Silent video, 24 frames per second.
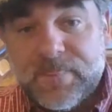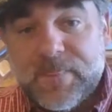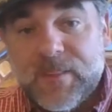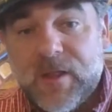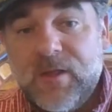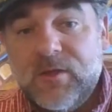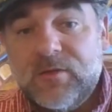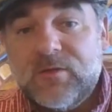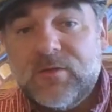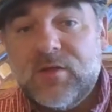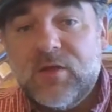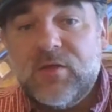
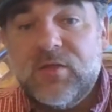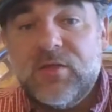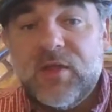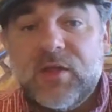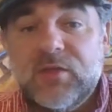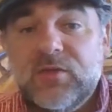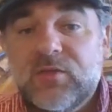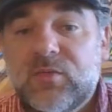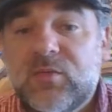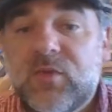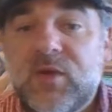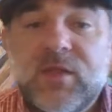And so
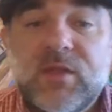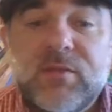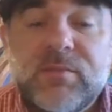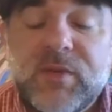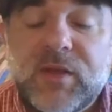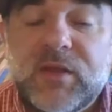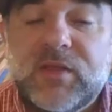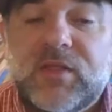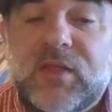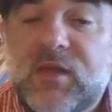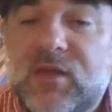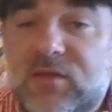that's one of the
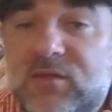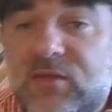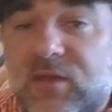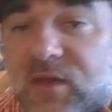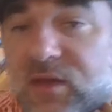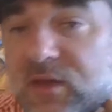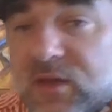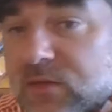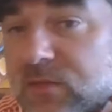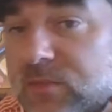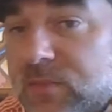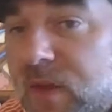big things that
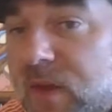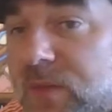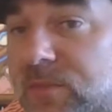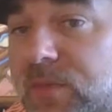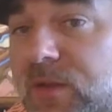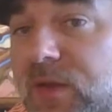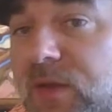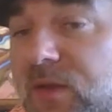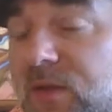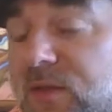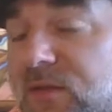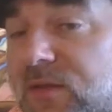ends up
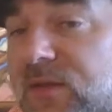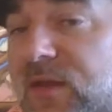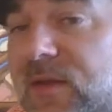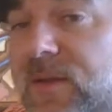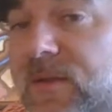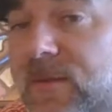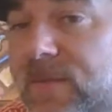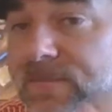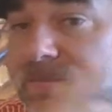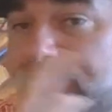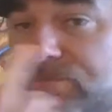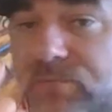happening is
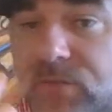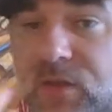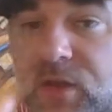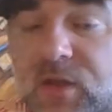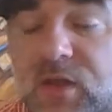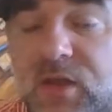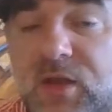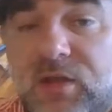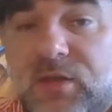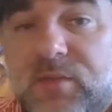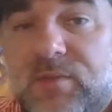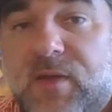you
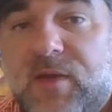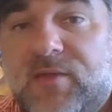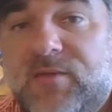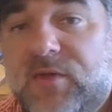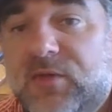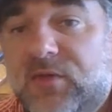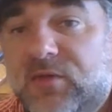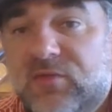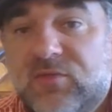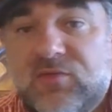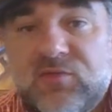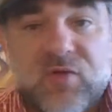can end up
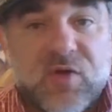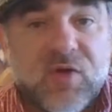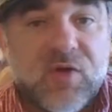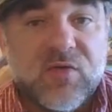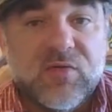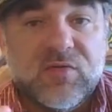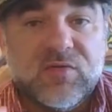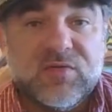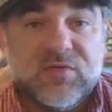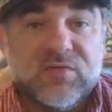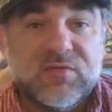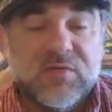having
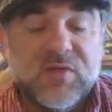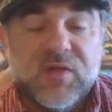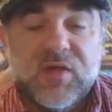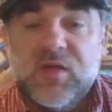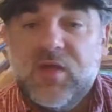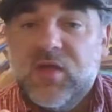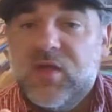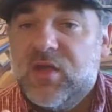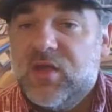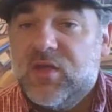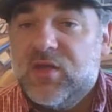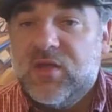strokes.
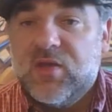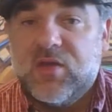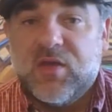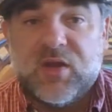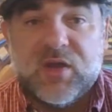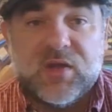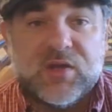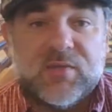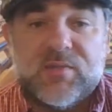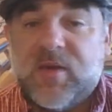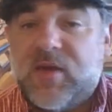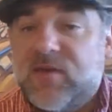You can
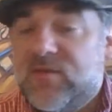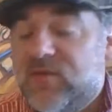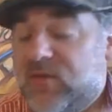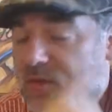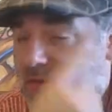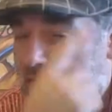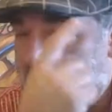end up having